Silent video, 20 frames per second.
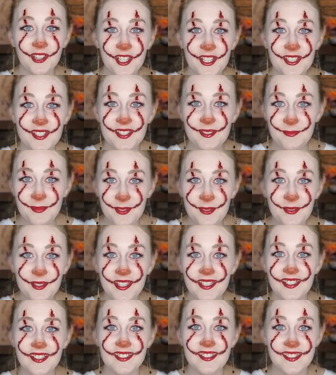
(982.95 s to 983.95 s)

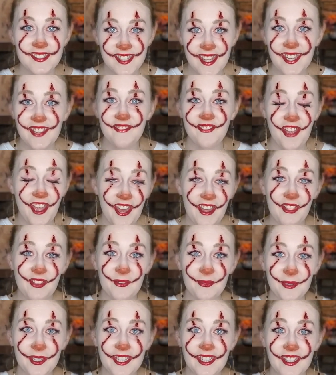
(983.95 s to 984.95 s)
spooky, safe
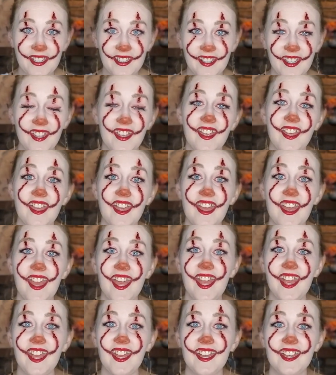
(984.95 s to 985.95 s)
Halloween,
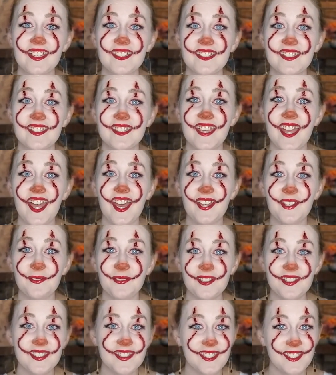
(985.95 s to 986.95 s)
and I will
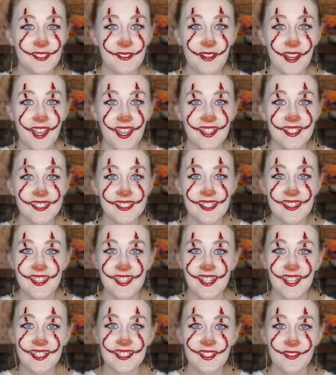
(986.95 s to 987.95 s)
see you guys in the
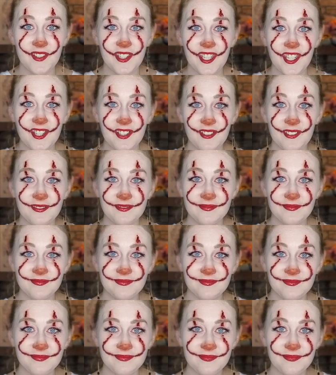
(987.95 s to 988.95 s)
next video.
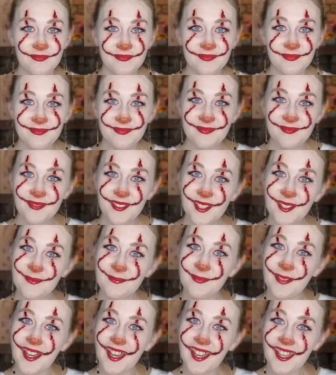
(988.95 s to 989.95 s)

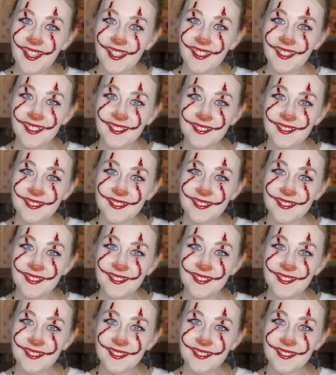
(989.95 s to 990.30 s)
Bye!